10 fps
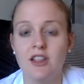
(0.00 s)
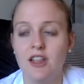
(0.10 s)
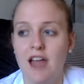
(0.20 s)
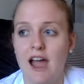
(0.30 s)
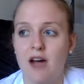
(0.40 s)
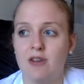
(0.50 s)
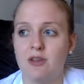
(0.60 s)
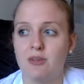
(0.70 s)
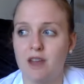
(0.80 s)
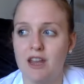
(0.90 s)
how their
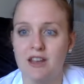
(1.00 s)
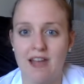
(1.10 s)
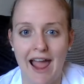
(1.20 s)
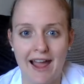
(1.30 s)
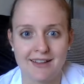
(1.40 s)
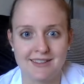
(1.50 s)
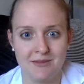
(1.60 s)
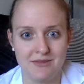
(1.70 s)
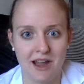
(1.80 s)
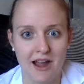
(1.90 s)
brain acts
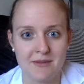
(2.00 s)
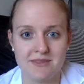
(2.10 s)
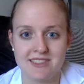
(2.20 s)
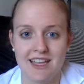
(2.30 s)
sometimes